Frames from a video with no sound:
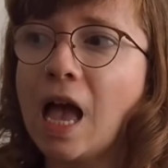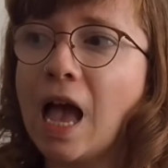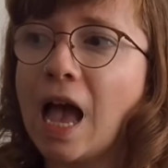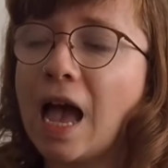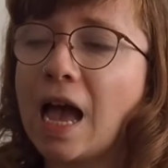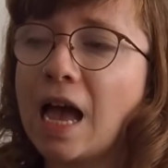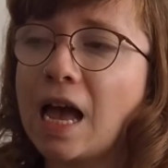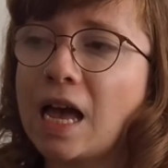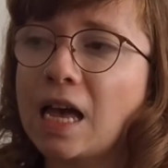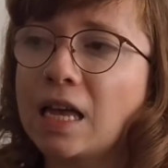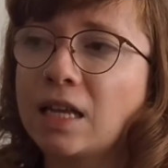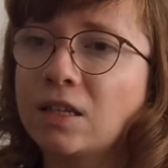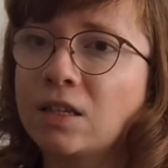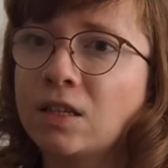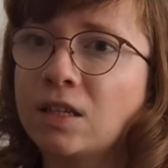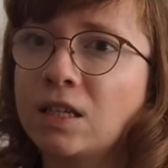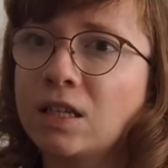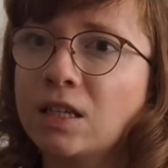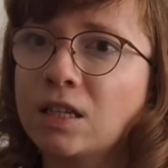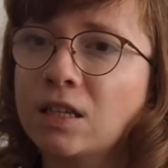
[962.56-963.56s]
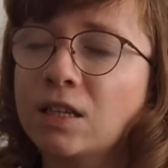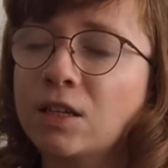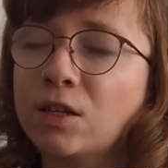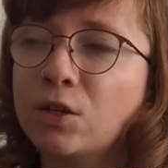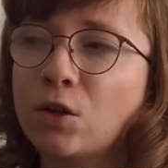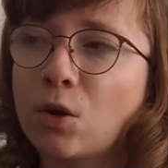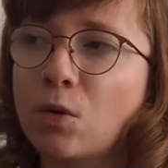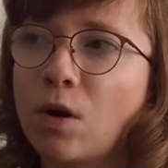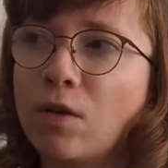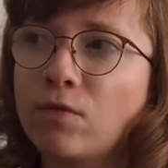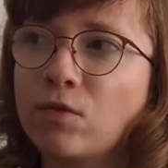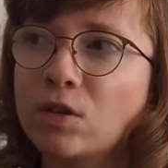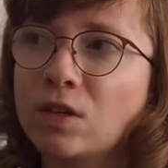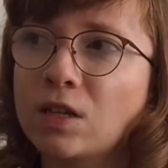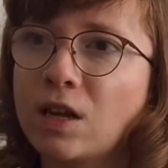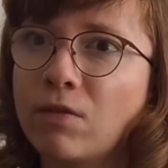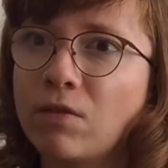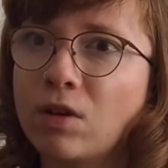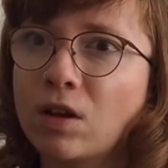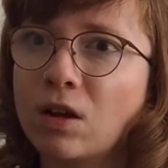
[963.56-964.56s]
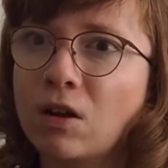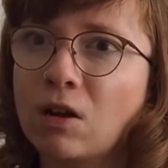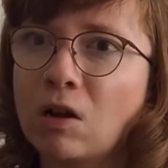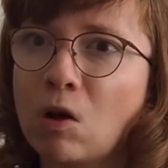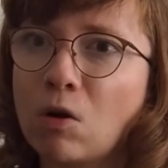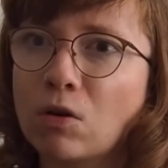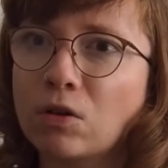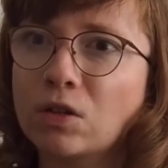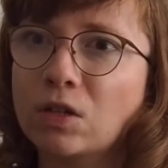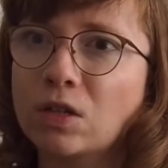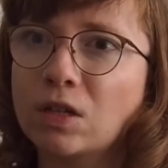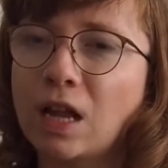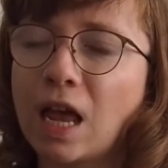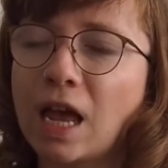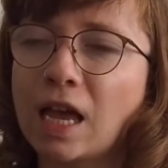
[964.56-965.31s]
And so I've just never clocked